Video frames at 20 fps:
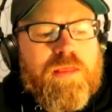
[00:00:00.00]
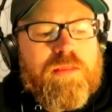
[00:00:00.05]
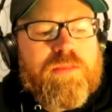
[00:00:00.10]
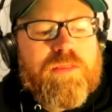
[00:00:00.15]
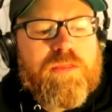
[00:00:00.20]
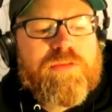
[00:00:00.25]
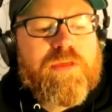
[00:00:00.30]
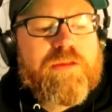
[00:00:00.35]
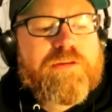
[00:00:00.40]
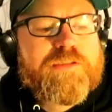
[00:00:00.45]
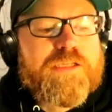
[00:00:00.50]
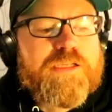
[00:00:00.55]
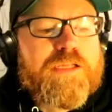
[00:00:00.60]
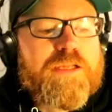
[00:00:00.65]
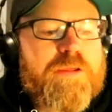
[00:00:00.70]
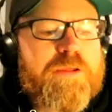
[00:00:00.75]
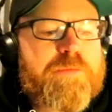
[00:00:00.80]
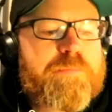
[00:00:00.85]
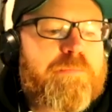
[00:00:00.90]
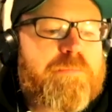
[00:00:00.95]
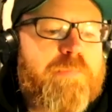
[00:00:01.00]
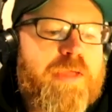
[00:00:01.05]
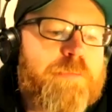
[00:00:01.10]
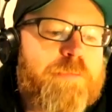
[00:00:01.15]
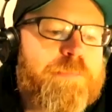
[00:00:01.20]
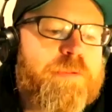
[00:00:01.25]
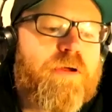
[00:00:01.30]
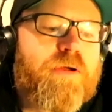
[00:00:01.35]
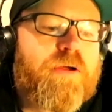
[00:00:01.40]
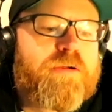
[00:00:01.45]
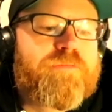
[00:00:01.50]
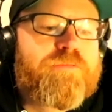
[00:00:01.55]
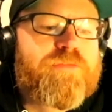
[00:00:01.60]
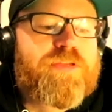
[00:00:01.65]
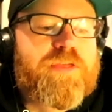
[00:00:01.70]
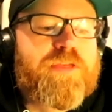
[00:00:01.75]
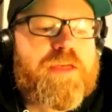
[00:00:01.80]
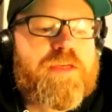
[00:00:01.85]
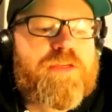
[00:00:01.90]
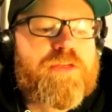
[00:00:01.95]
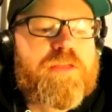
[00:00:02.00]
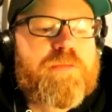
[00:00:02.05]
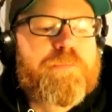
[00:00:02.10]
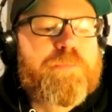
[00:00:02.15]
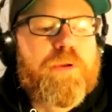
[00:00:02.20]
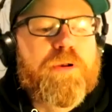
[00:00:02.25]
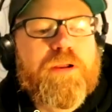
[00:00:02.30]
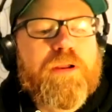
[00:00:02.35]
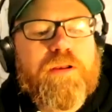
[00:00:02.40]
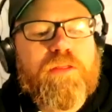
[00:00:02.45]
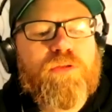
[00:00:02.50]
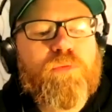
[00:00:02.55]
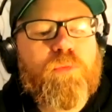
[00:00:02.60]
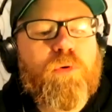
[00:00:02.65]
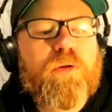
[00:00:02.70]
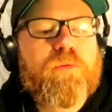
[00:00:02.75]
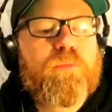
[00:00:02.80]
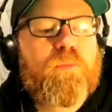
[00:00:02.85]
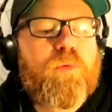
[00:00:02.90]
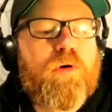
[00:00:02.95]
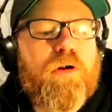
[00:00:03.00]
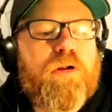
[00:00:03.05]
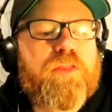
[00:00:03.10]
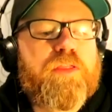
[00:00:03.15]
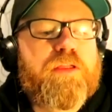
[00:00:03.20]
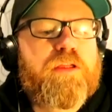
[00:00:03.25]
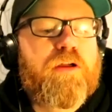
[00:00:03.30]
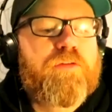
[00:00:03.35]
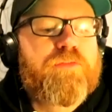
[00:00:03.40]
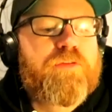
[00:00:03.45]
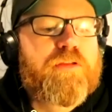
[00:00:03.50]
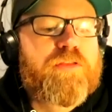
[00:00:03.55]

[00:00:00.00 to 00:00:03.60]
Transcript: "This idea may be out of season, but it is one worthy of